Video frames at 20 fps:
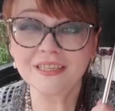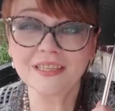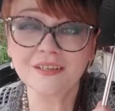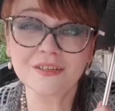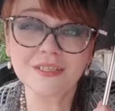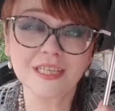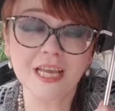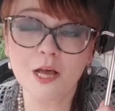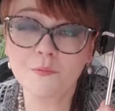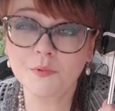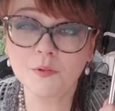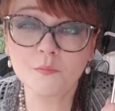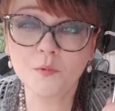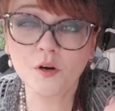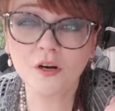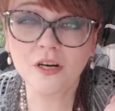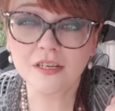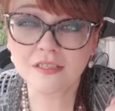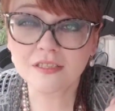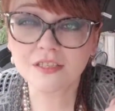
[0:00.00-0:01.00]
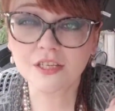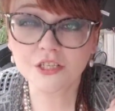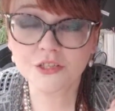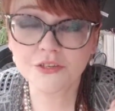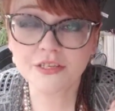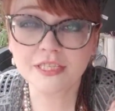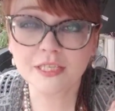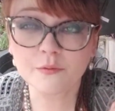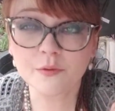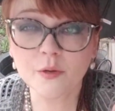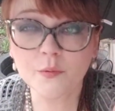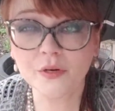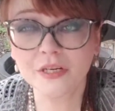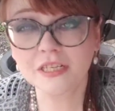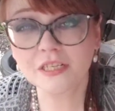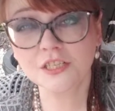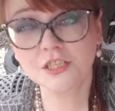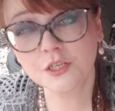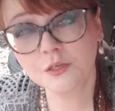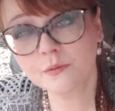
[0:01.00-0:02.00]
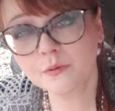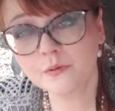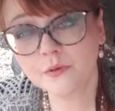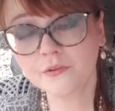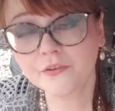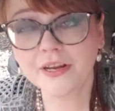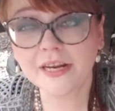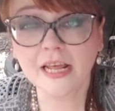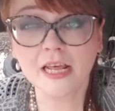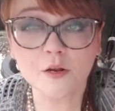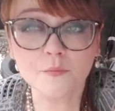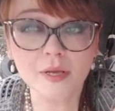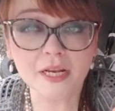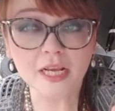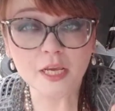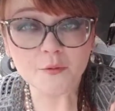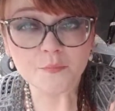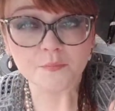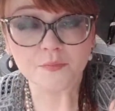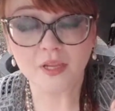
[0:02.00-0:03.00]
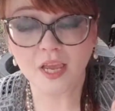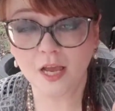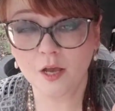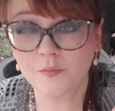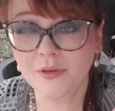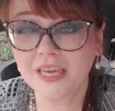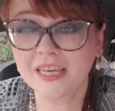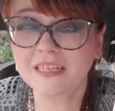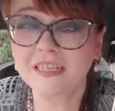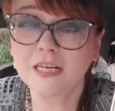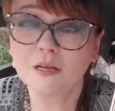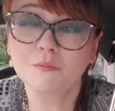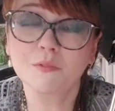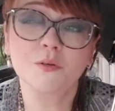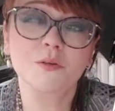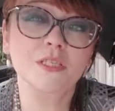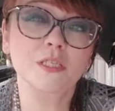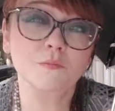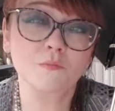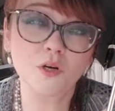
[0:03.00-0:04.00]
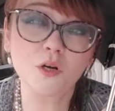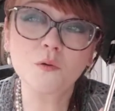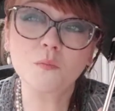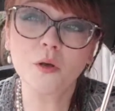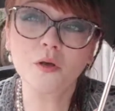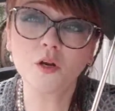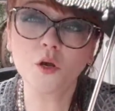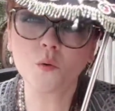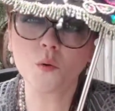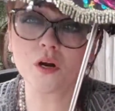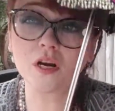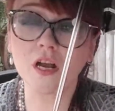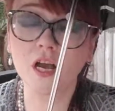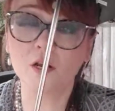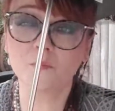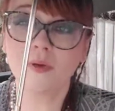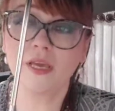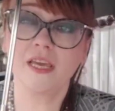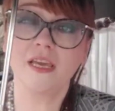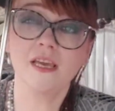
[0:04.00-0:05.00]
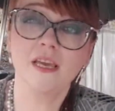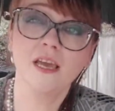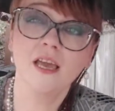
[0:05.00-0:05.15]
there was a couple more surgeries that we wanted to do, but we ran out of money. He ended up doing some pro bono work on me.